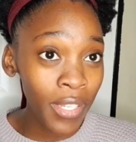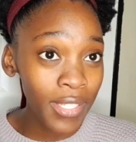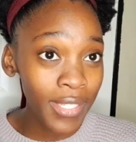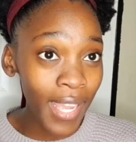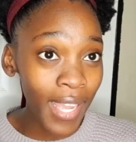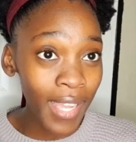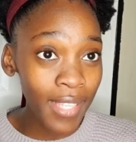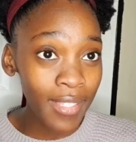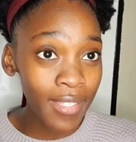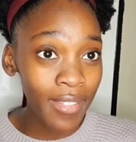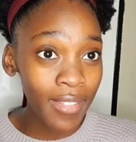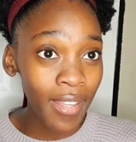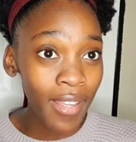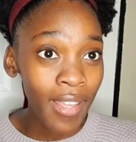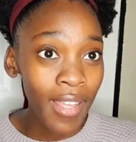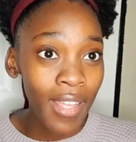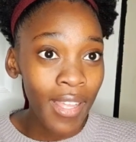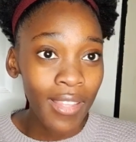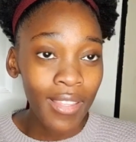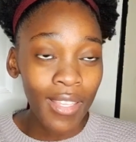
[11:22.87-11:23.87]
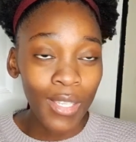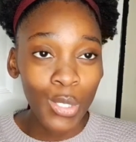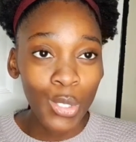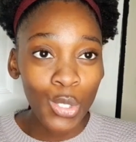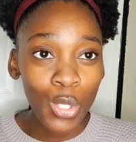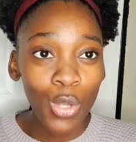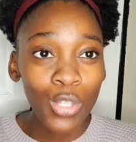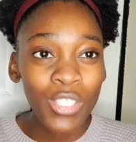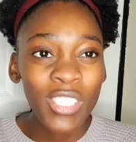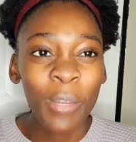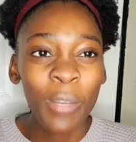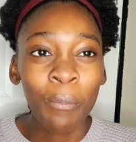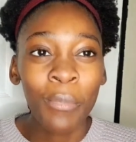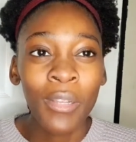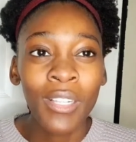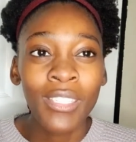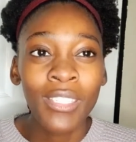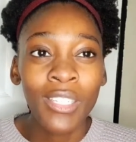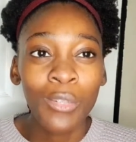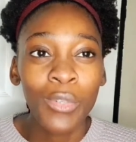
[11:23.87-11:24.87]
died, they sold the
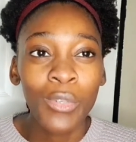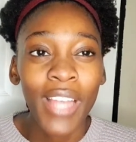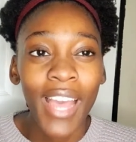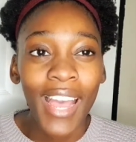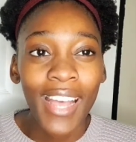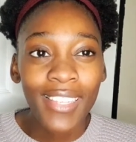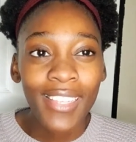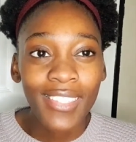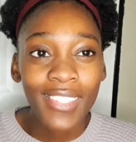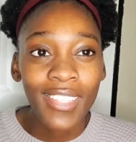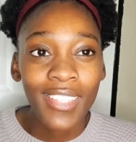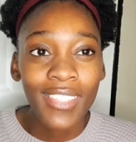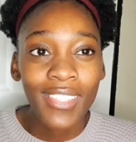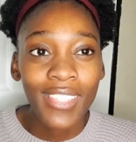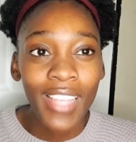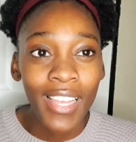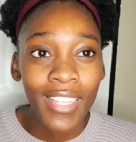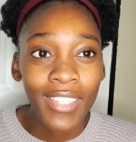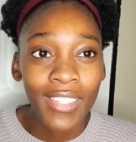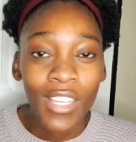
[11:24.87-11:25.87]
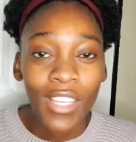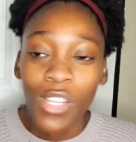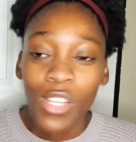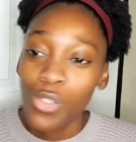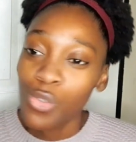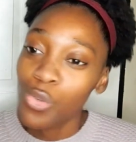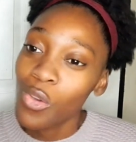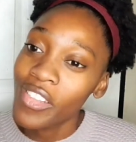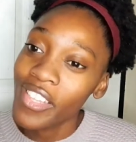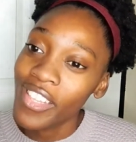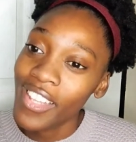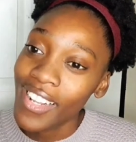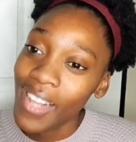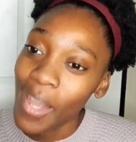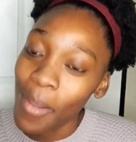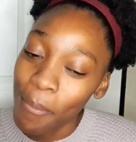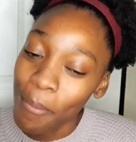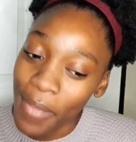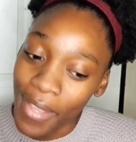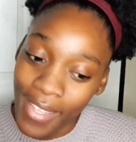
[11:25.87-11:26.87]
building with us inside to another
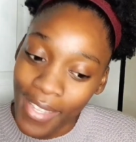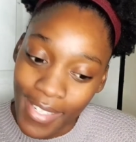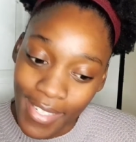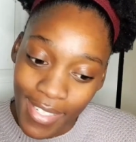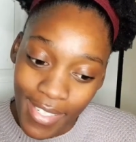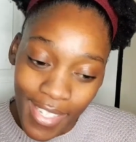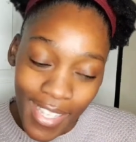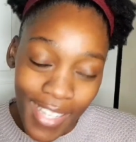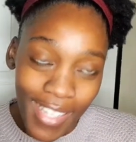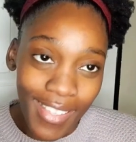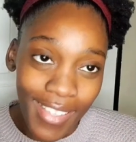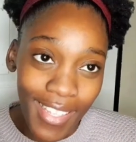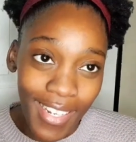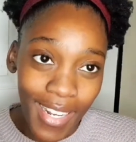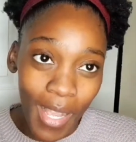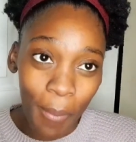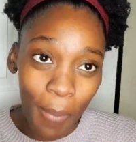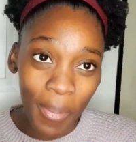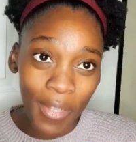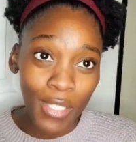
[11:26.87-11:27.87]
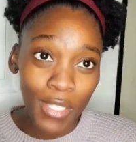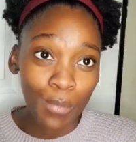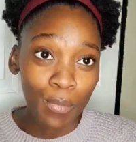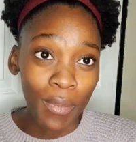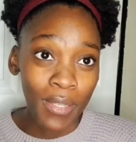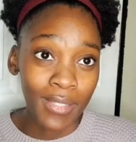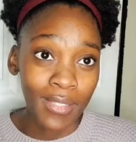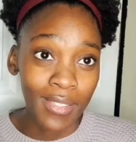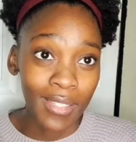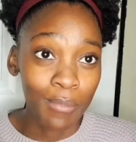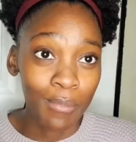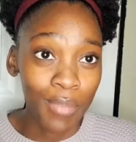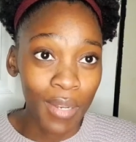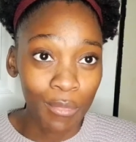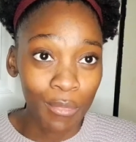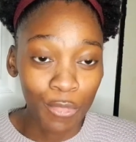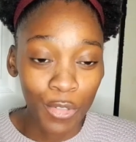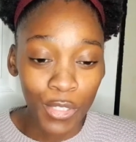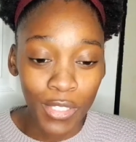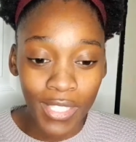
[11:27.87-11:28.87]
company. The company is based in
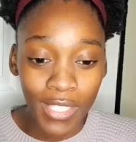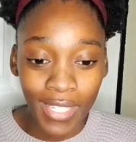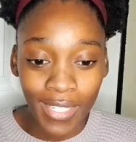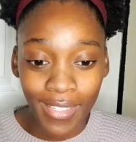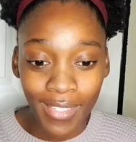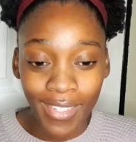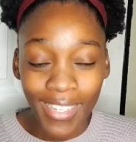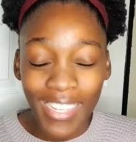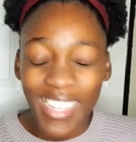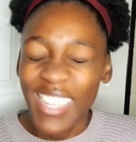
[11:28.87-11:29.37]
Bramfontein.